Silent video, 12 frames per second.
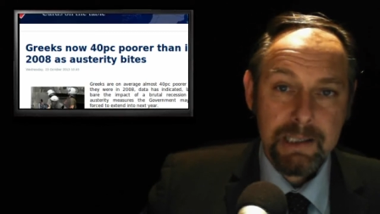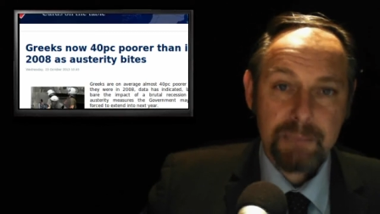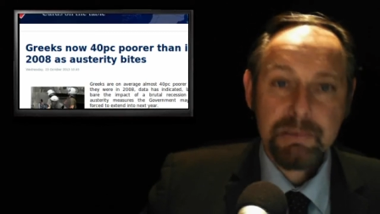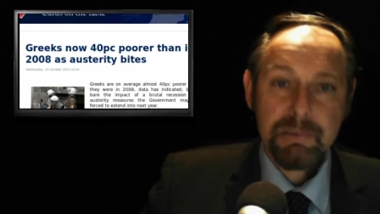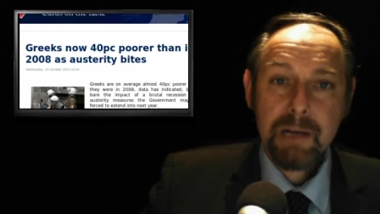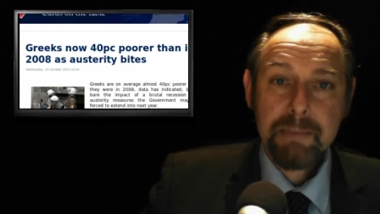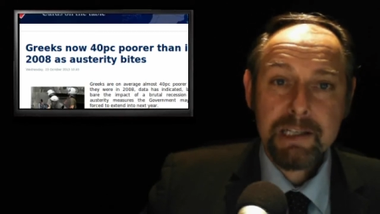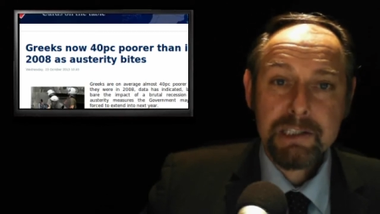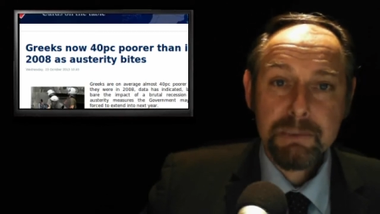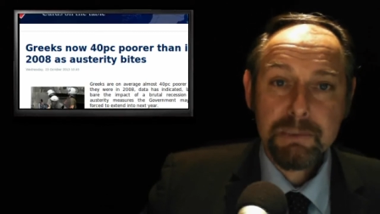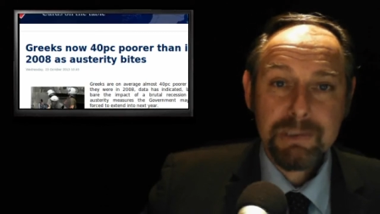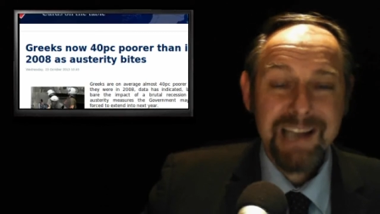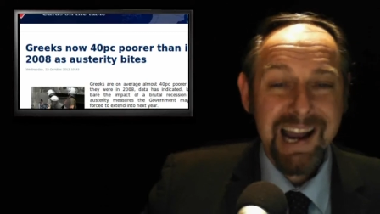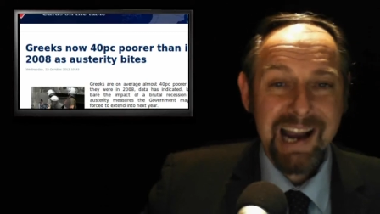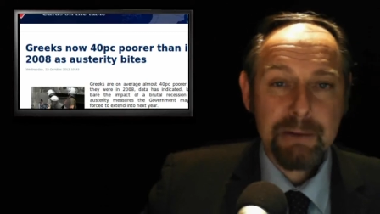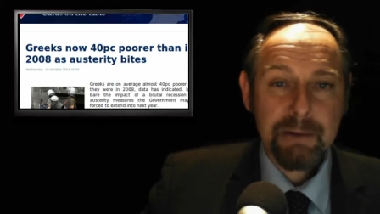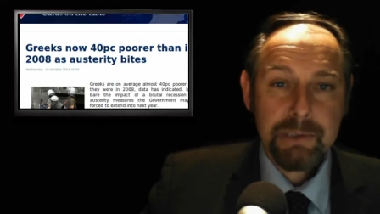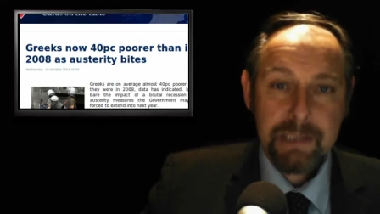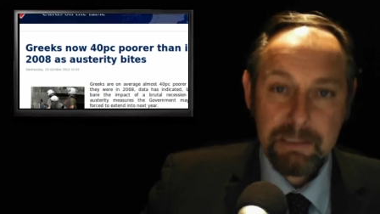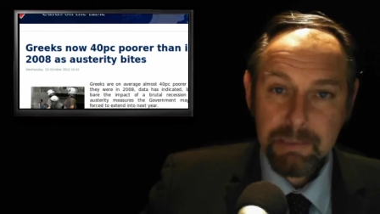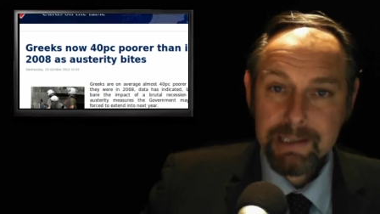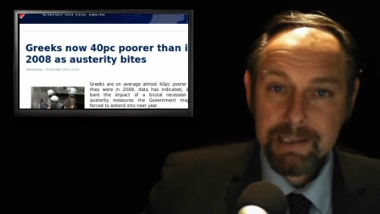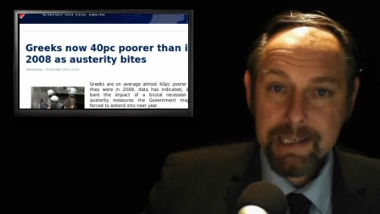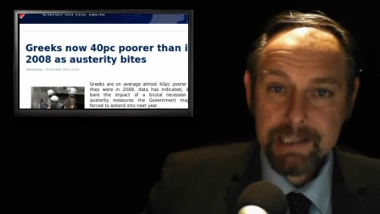the Prime Minister was ousted
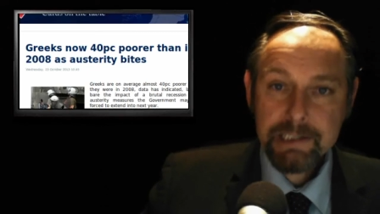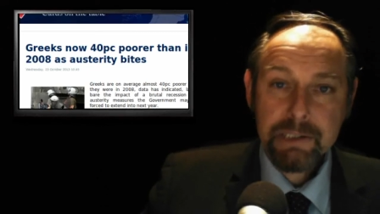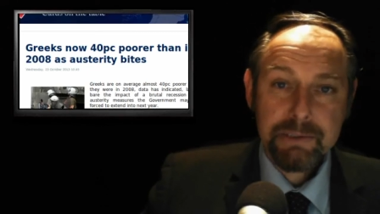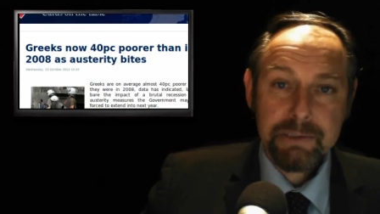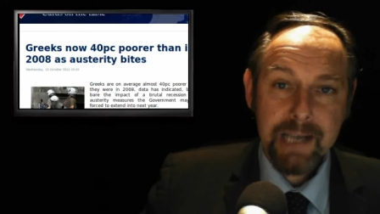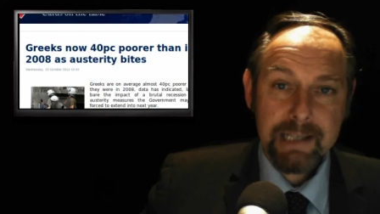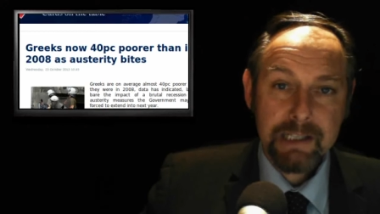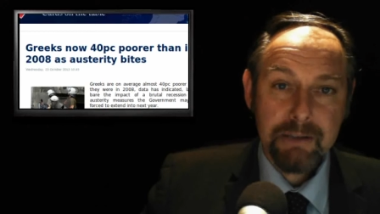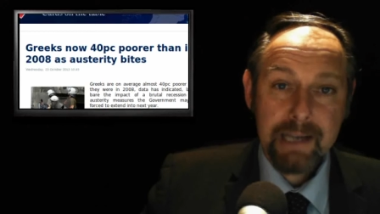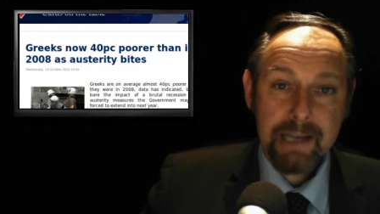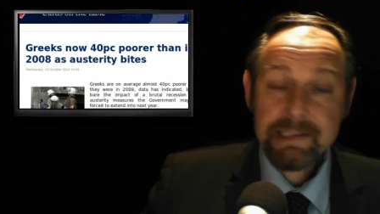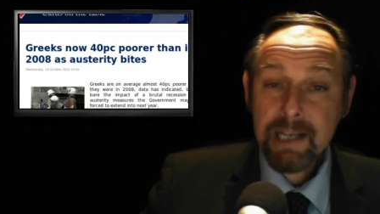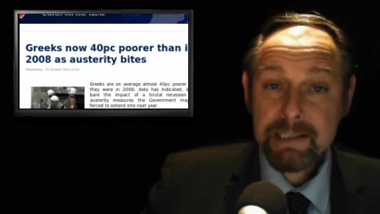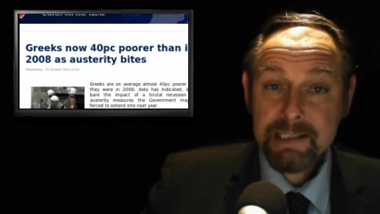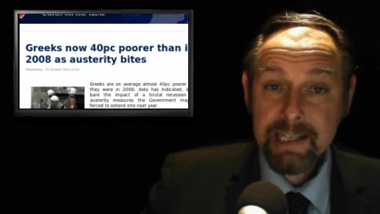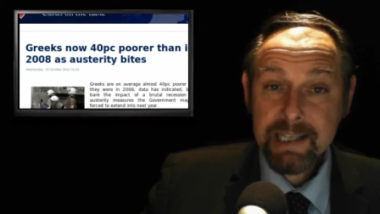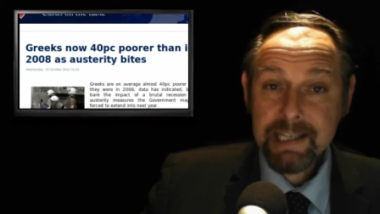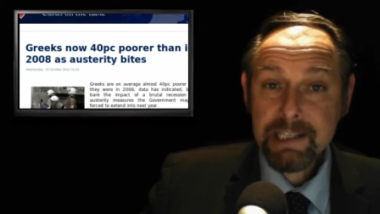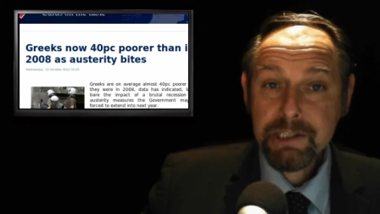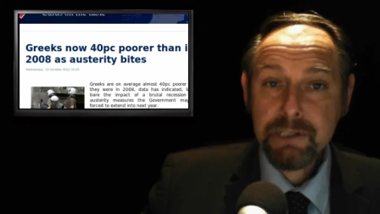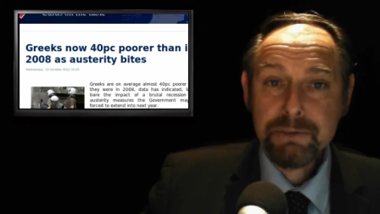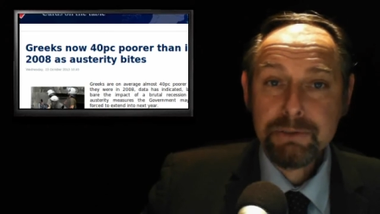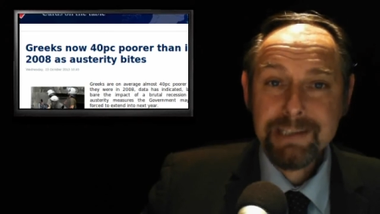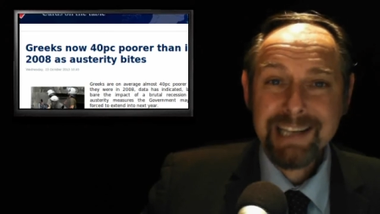by E U technocrats and an E
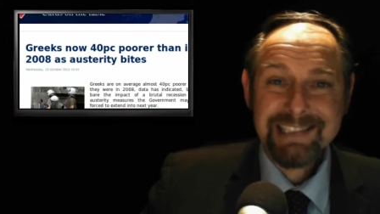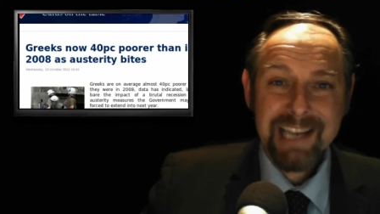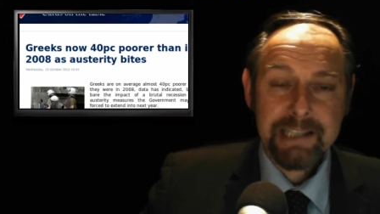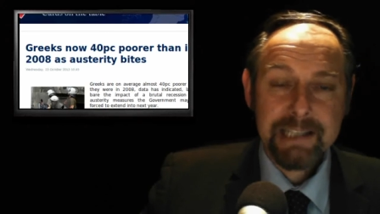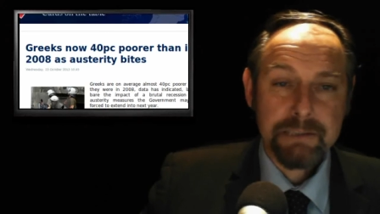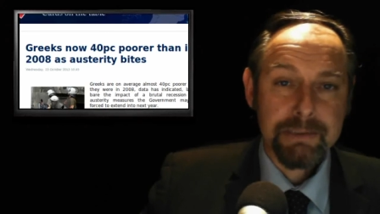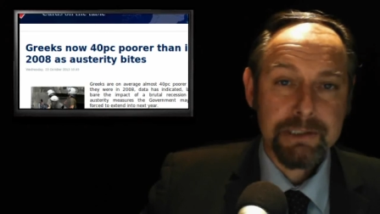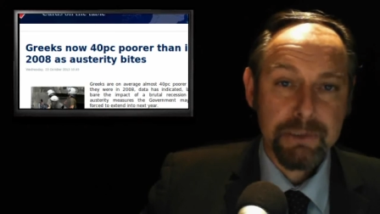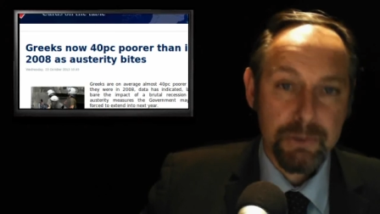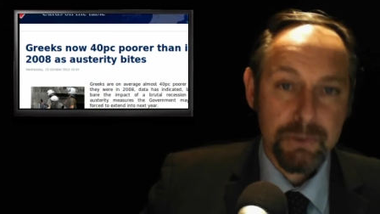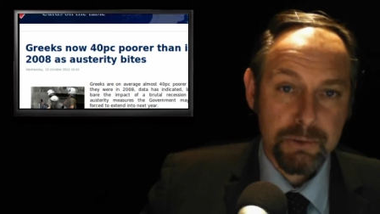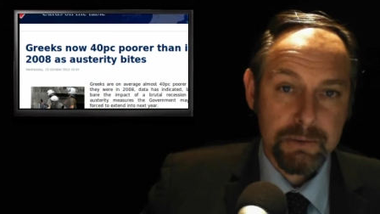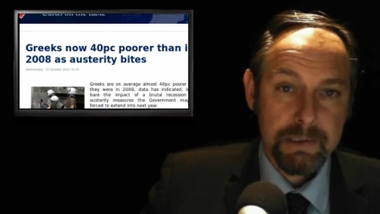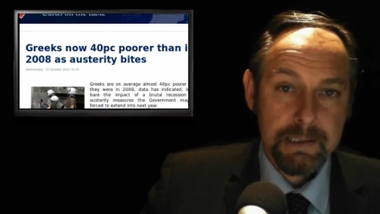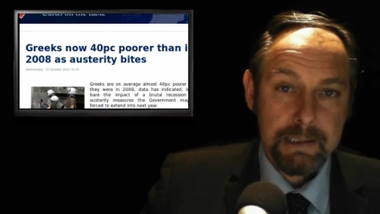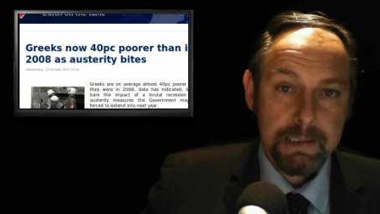U dictator installed.